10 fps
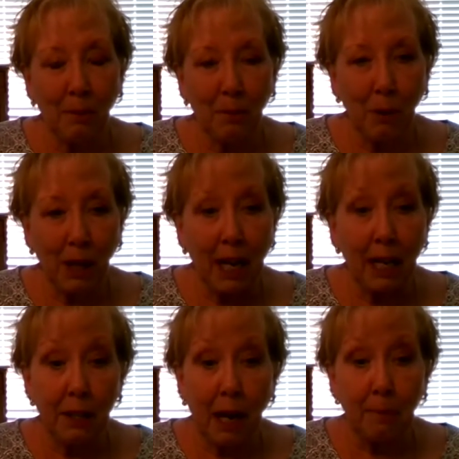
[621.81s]
when I
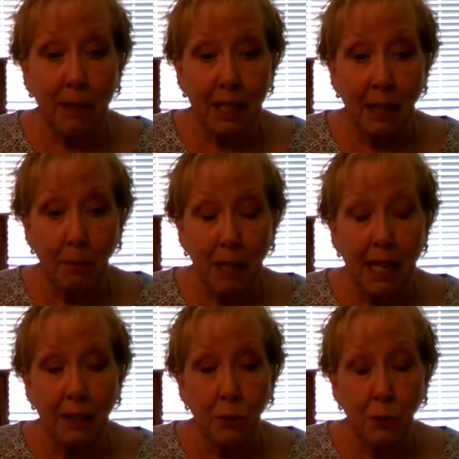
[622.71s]
adopted him, he
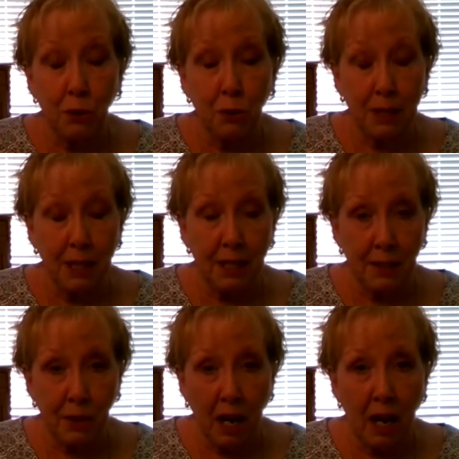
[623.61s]
had sutures in
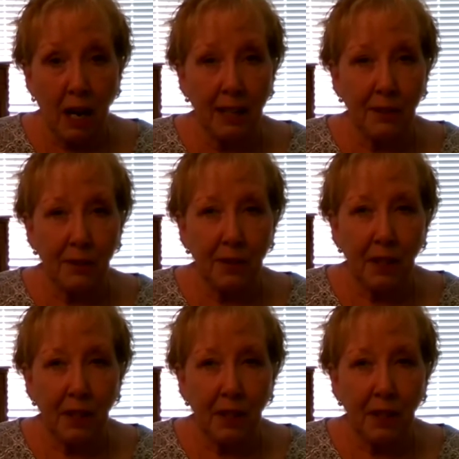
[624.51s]
his eyes,